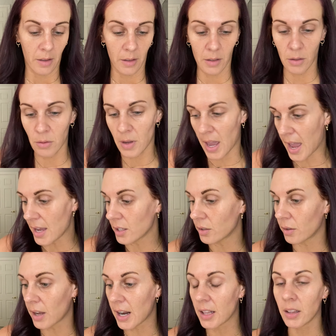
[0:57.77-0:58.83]
Okay, so
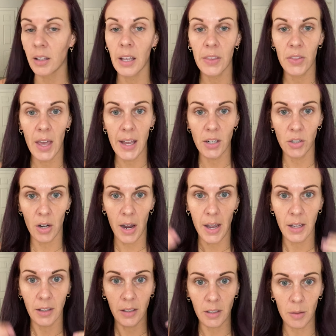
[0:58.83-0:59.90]
kind of let that dry
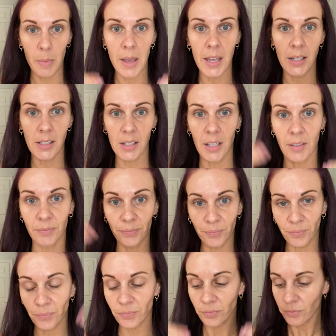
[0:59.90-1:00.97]
a little bit,
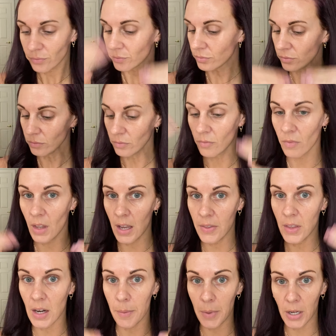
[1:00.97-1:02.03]
and
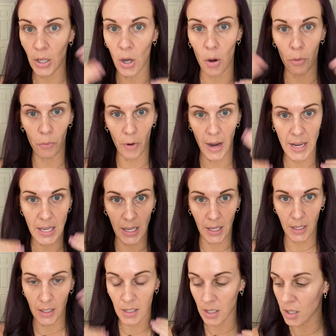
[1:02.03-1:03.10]
then I'm gonna go right
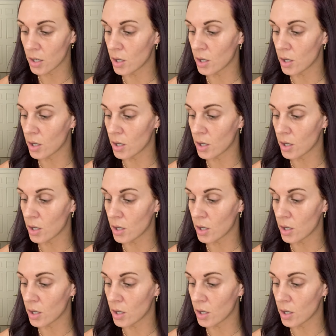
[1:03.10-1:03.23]
in